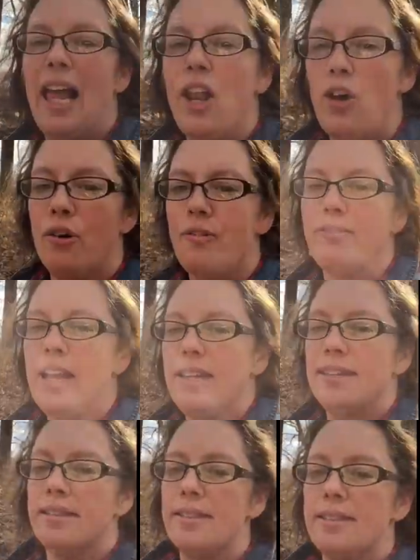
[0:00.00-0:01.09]
Hello
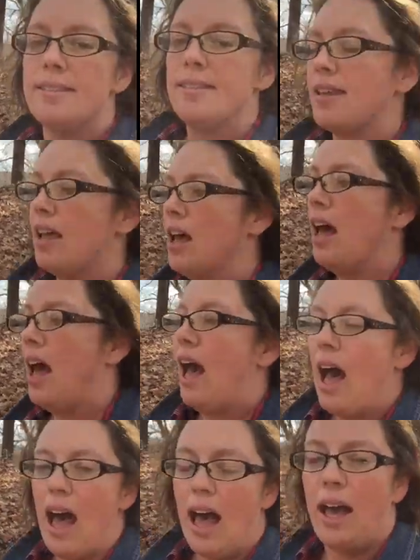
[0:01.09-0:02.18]
friends!
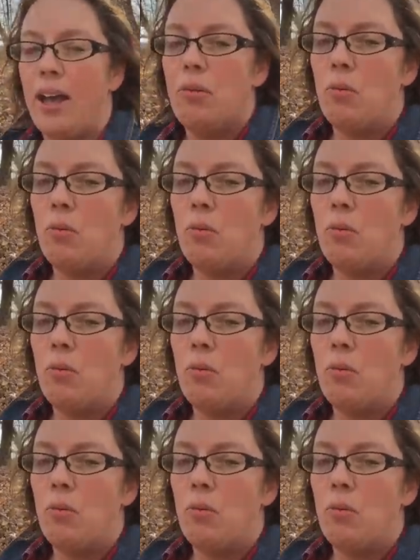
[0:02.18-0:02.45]
I